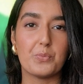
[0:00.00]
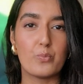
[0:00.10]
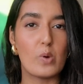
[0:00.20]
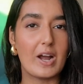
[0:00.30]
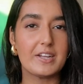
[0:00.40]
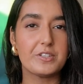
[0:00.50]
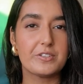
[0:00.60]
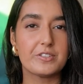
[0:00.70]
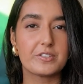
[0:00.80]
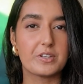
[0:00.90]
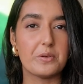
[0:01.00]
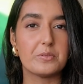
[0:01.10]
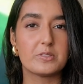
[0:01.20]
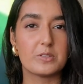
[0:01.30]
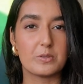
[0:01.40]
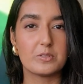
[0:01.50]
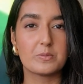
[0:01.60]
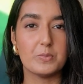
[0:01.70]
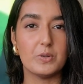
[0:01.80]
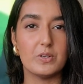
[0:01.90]
why you should go so
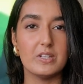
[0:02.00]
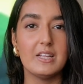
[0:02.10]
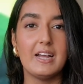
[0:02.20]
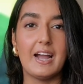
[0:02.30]
small.